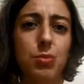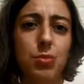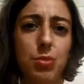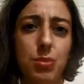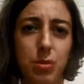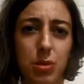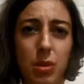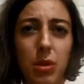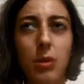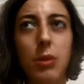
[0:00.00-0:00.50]

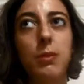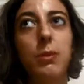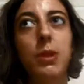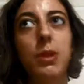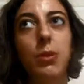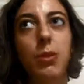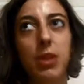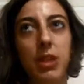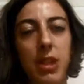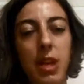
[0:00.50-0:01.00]
probably
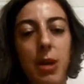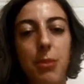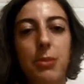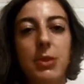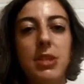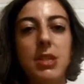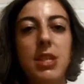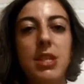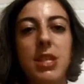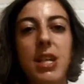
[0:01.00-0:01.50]
what happens
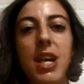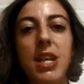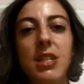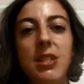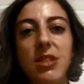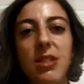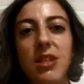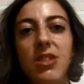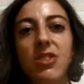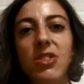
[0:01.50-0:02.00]
is I
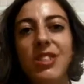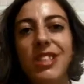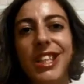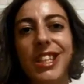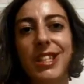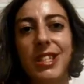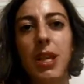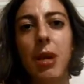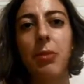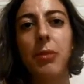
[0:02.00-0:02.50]
start reading
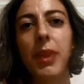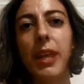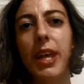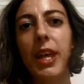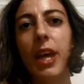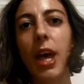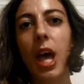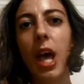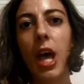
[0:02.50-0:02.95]
something